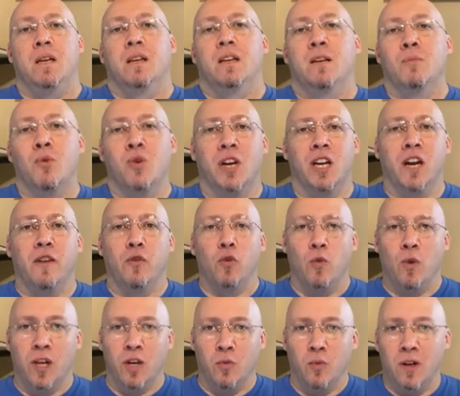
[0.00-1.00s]
Good morning,
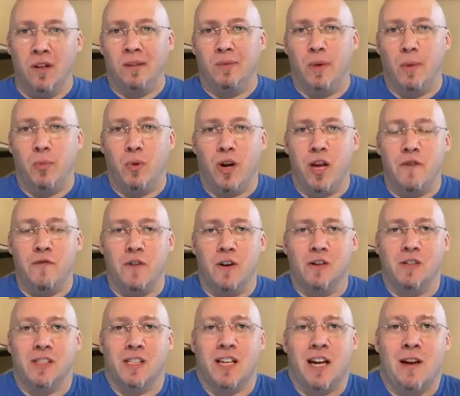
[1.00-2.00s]
everyone, and welcome to Pray
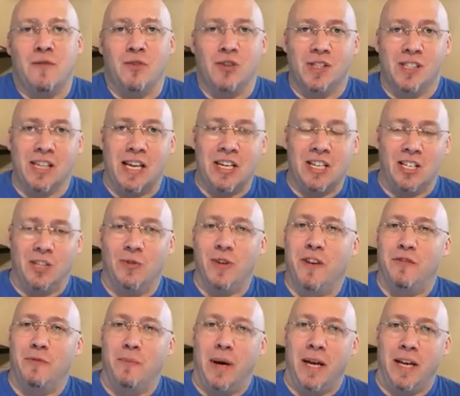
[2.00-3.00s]
First, a conversation we
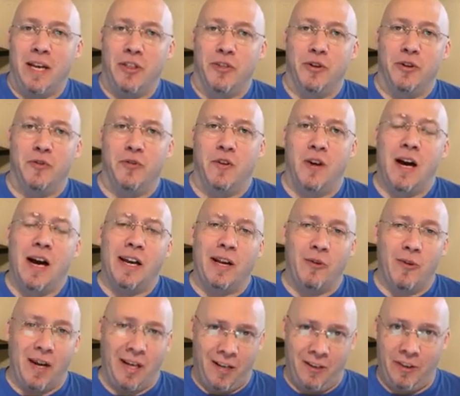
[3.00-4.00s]
have Monday through Friday
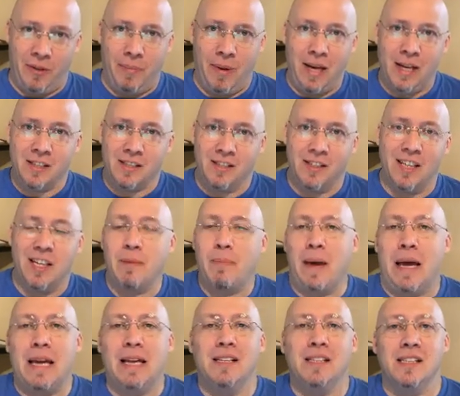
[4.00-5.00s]
right here on the Pastor Doug
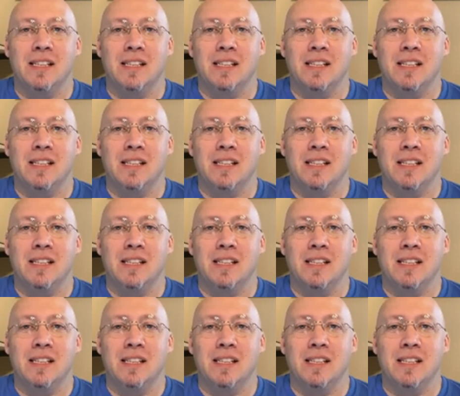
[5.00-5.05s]
page.